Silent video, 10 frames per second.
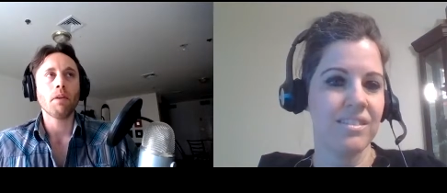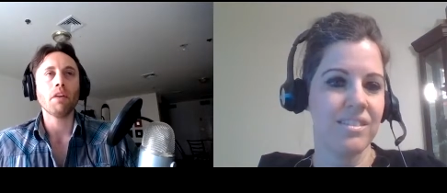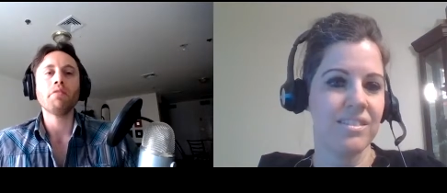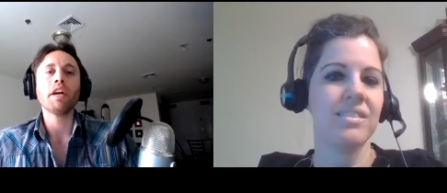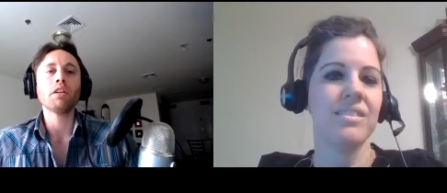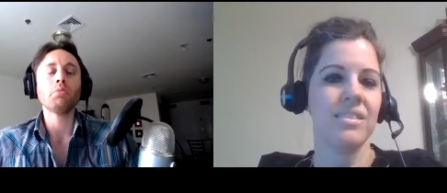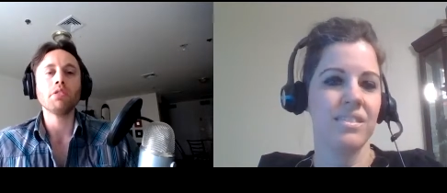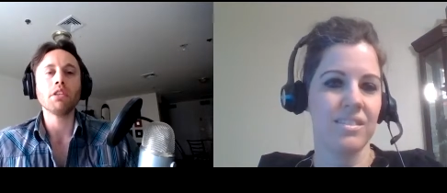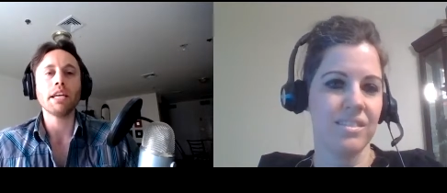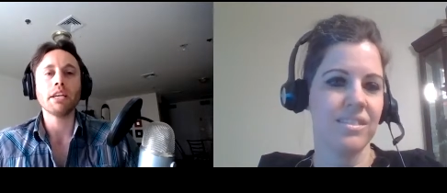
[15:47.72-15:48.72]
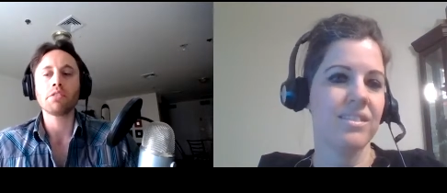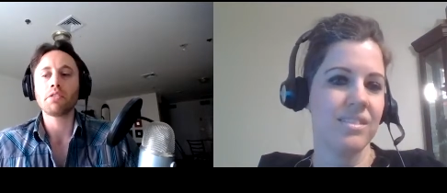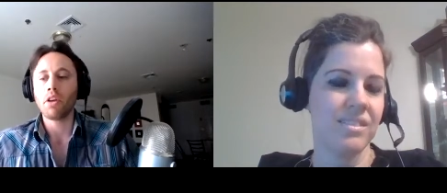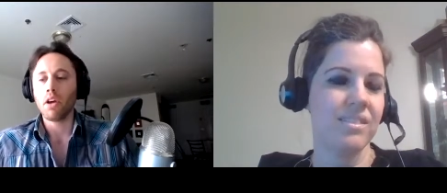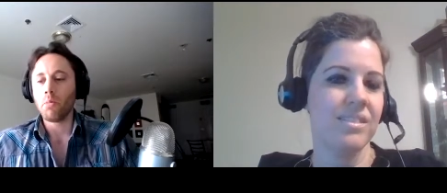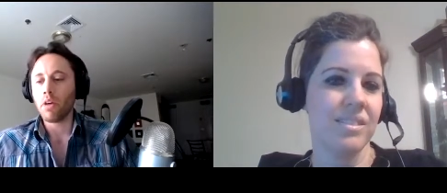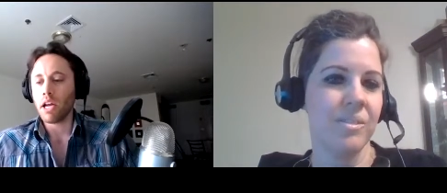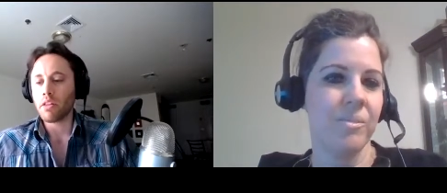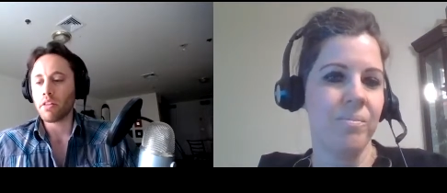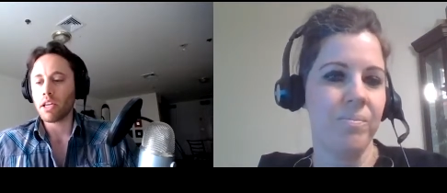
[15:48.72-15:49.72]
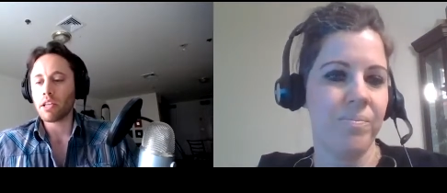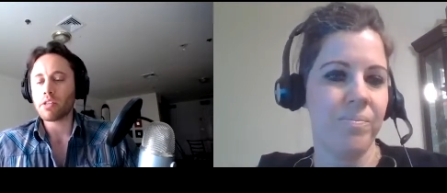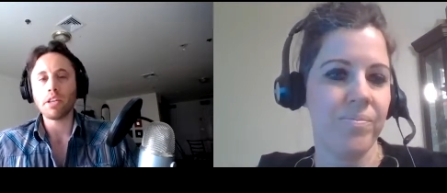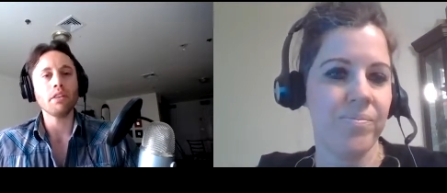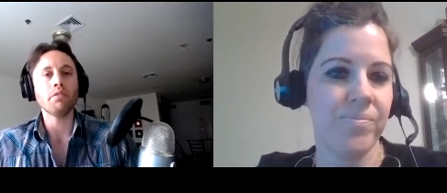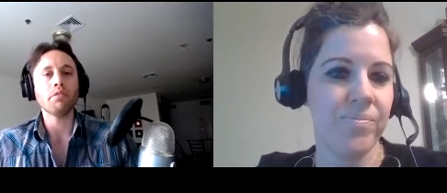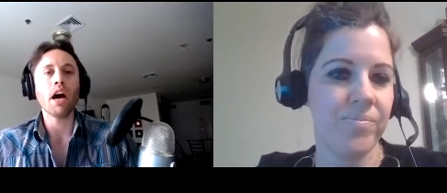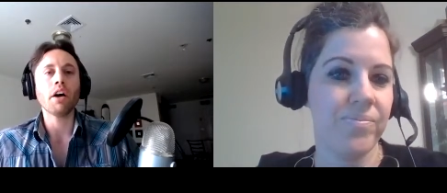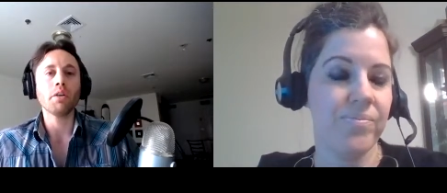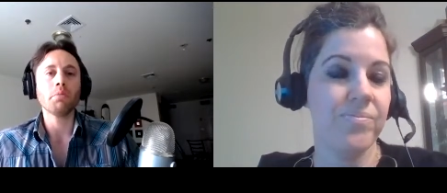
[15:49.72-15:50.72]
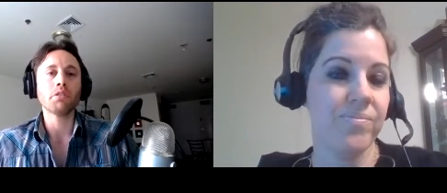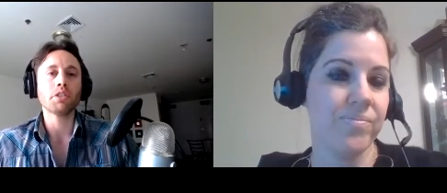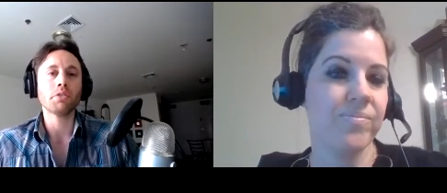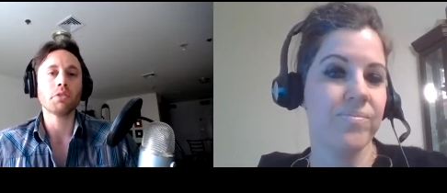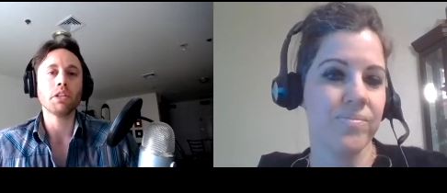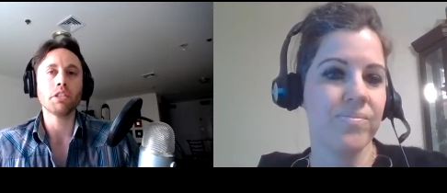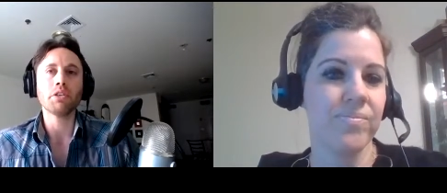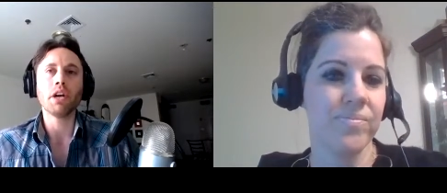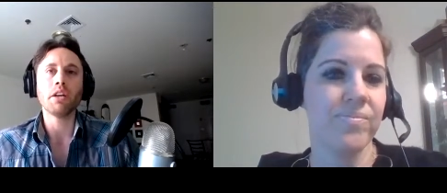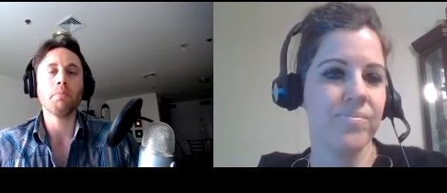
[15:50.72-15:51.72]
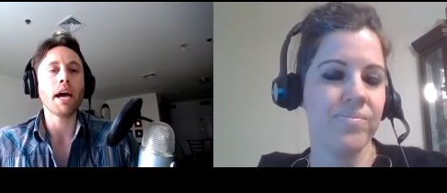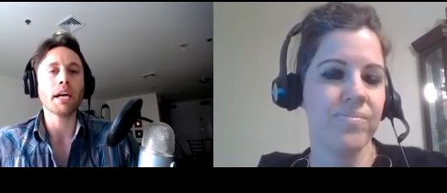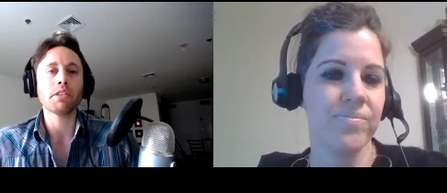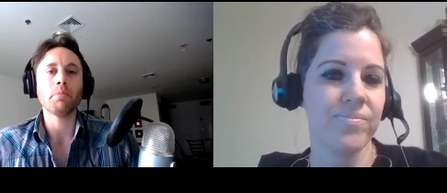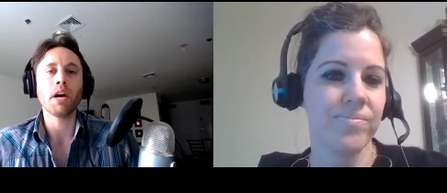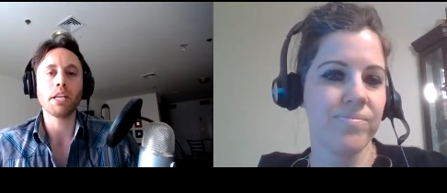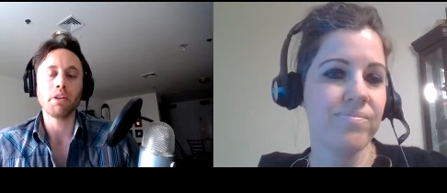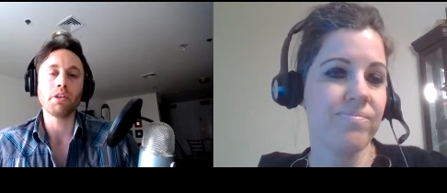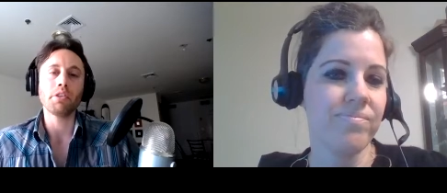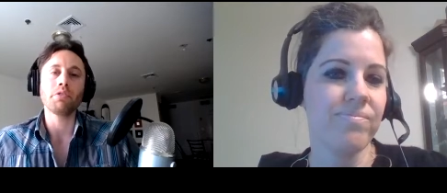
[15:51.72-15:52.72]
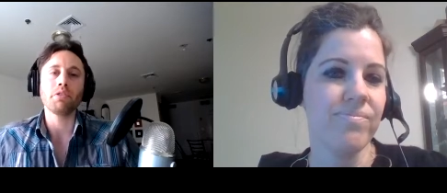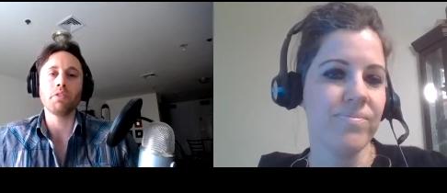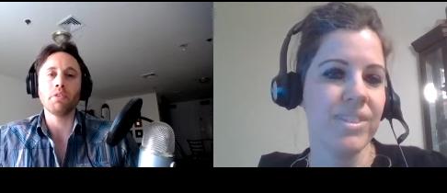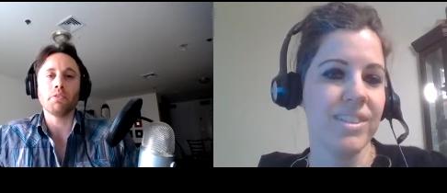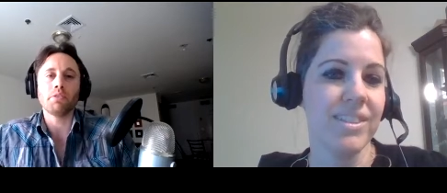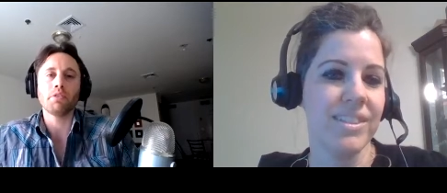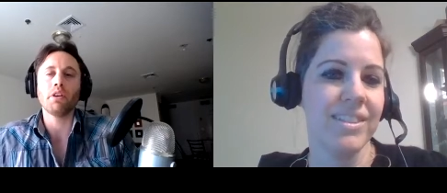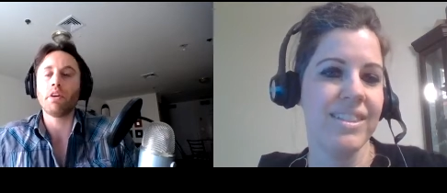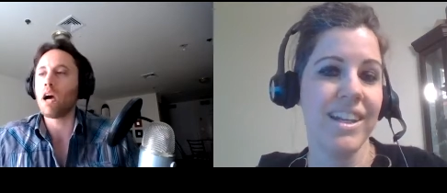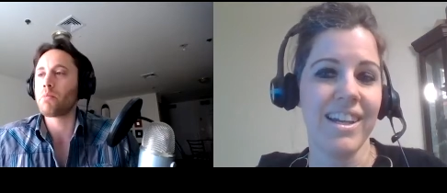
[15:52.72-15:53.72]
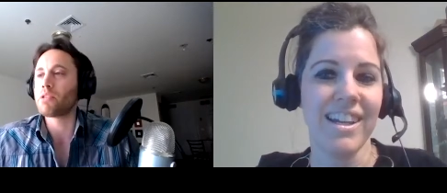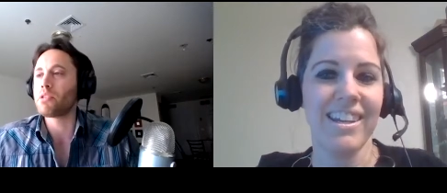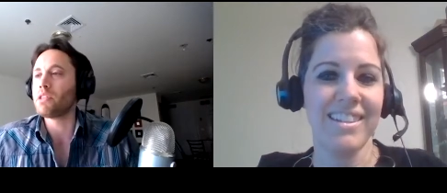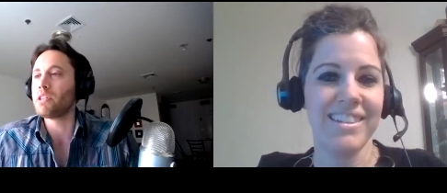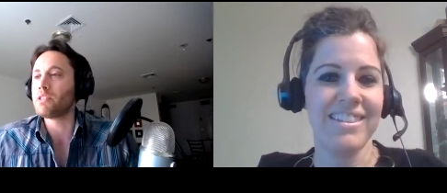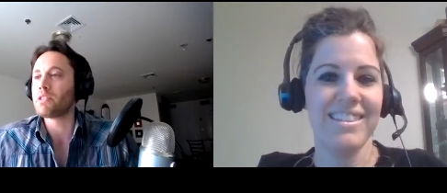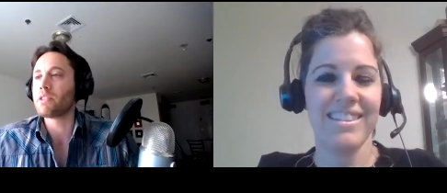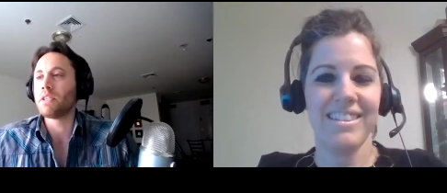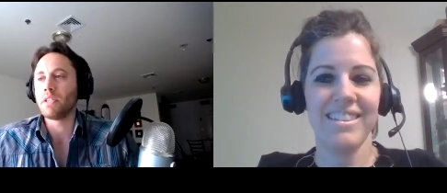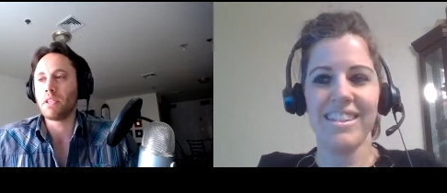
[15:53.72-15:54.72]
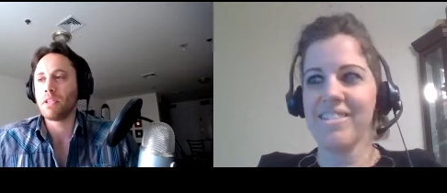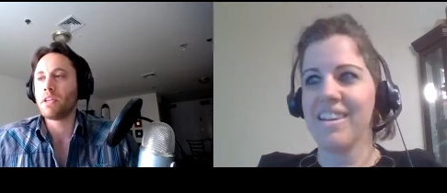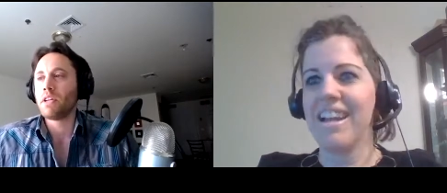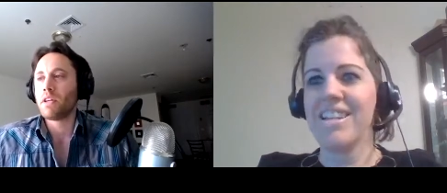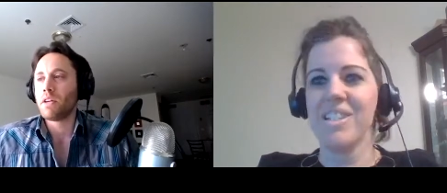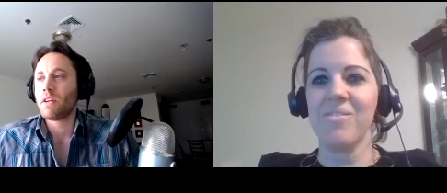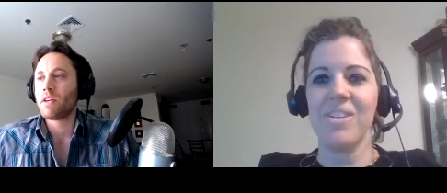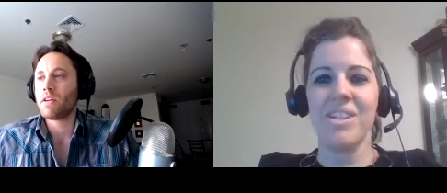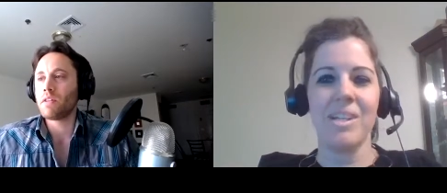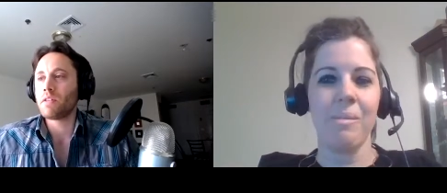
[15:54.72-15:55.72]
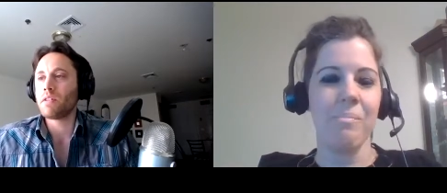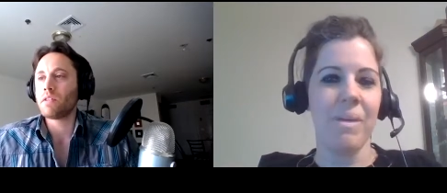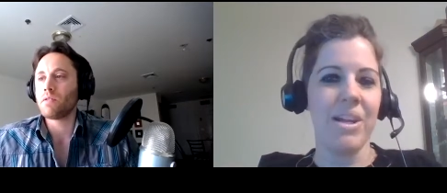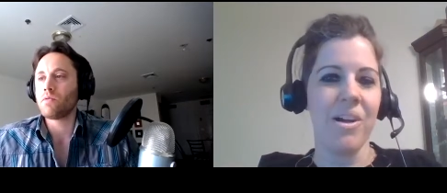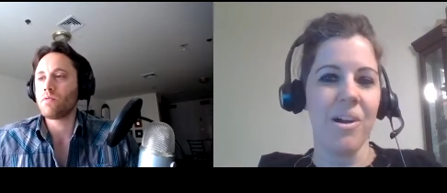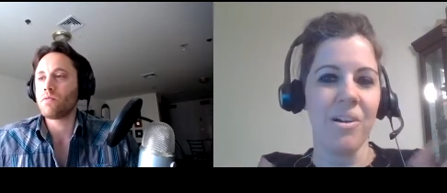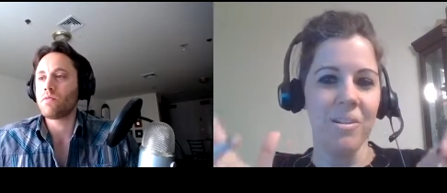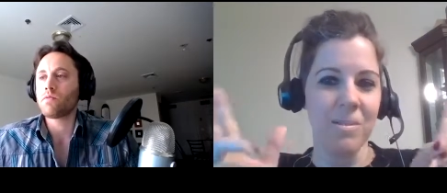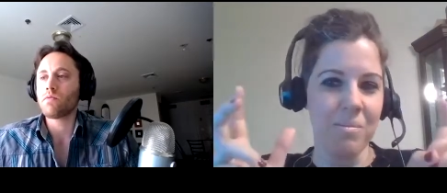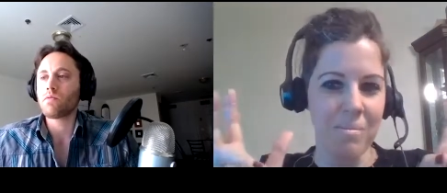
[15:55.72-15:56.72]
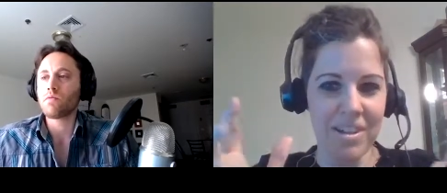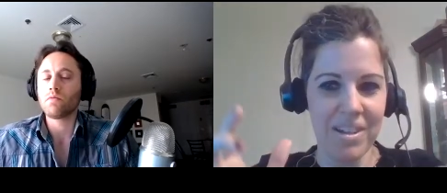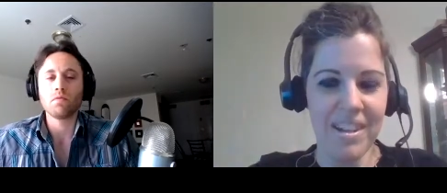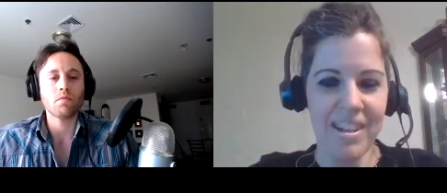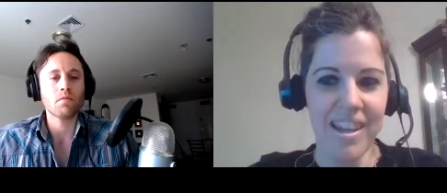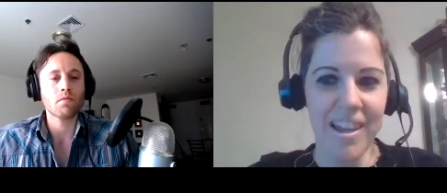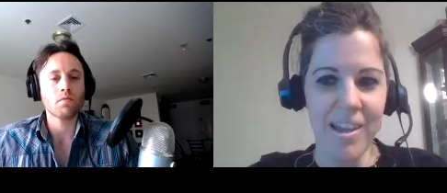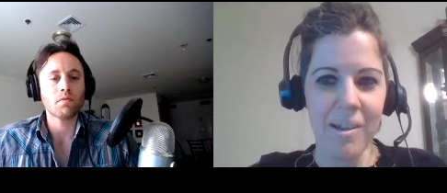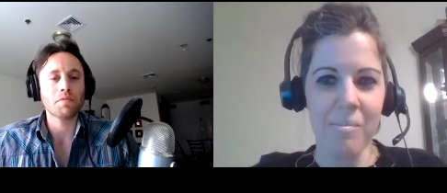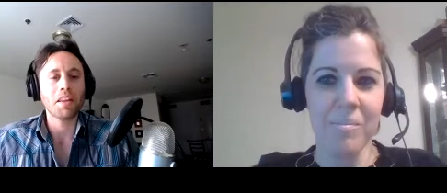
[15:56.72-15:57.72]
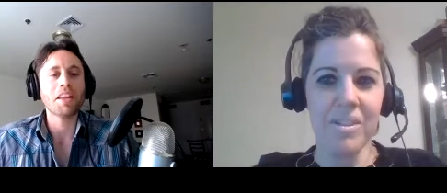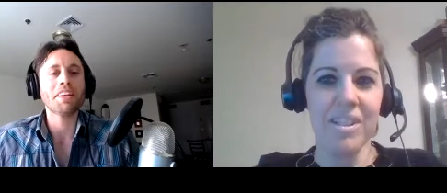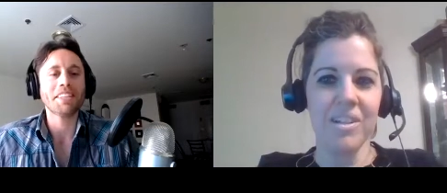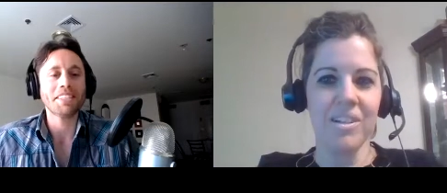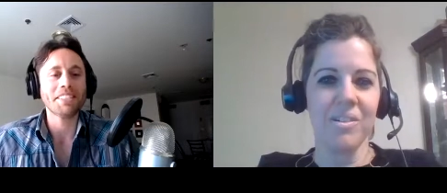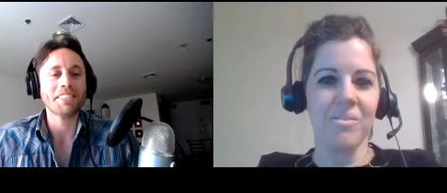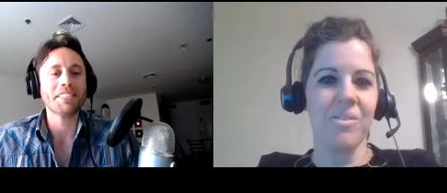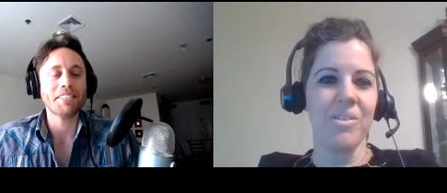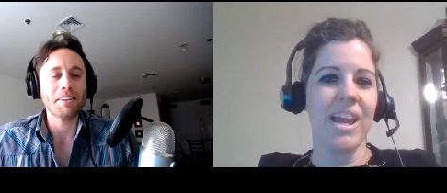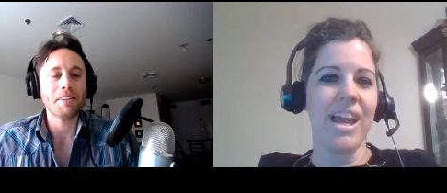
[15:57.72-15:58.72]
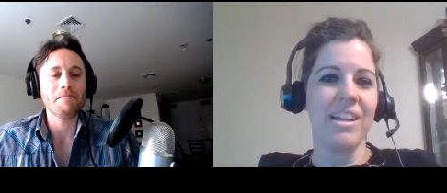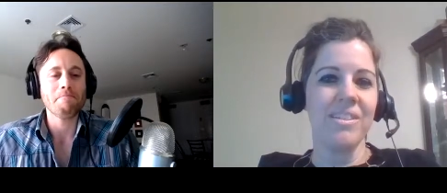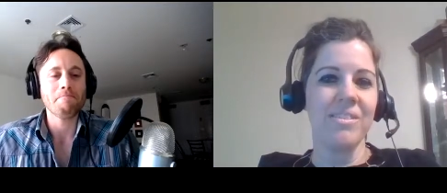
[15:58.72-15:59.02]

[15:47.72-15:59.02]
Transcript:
Speaker 1: available links, but I think it's invaluable to really try to maximize our use of those
Speaker 2: yeah. That's great. I just finished up my column um, year for the ALAN